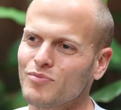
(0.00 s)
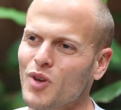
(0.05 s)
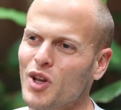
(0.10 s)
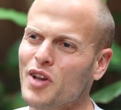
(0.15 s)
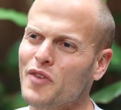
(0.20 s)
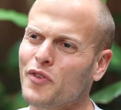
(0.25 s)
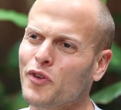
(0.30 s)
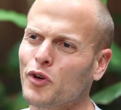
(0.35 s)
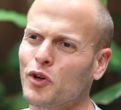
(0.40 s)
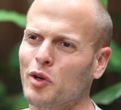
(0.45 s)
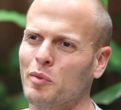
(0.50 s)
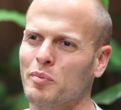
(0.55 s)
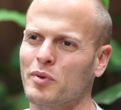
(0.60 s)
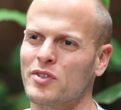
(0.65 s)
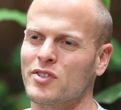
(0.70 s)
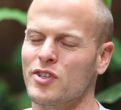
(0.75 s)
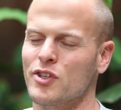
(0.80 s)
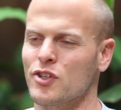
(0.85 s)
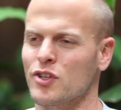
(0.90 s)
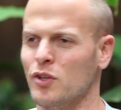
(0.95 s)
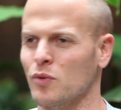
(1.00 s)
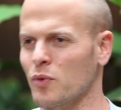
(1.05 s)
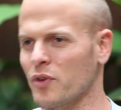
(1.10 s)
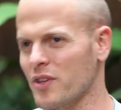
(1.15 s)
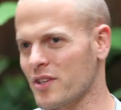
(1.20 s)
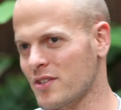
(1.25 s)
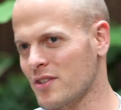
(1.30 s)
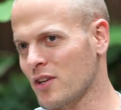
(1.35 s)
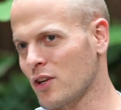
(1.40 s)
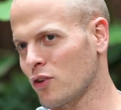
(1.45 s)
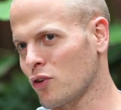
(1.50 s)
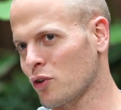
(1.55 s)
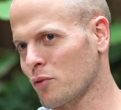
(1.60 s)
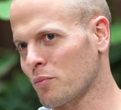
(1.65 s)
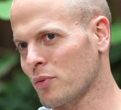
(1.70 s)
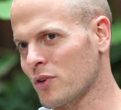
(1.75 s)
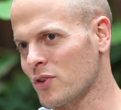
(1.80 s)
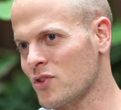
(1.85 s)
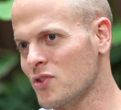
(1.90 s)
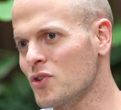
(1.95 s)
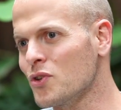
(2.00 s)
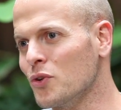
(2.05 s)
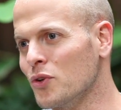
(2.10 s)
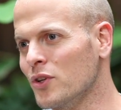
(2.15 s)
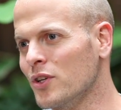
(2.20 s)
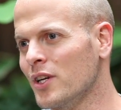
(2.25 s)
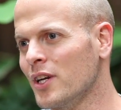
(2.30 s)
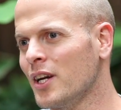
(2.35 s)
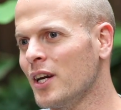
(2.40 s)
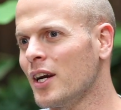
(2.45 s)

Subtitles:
if you're in a position with a singular pursuit,